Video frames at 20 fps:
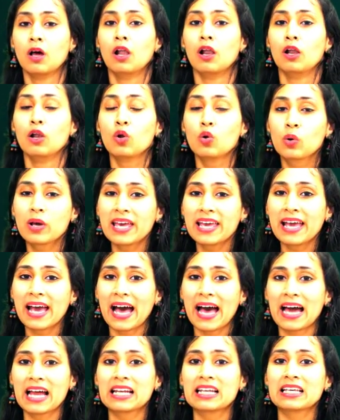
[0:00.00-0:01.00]
Looking
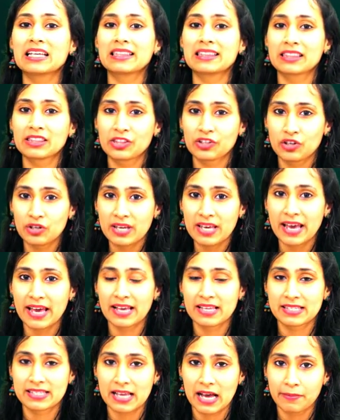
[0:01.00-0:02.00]
at 3
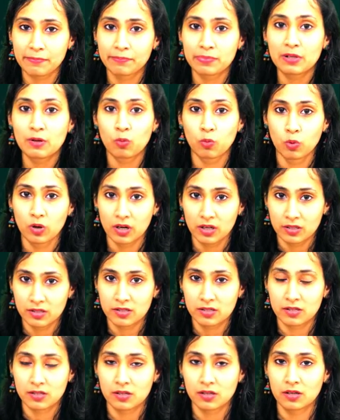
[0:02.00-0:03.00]
example
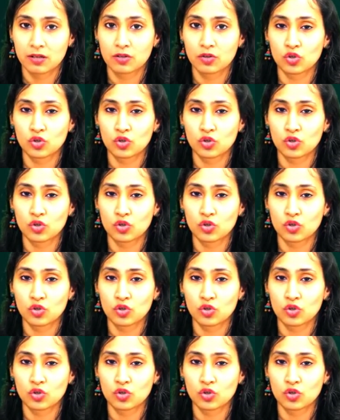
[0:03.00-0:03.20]
words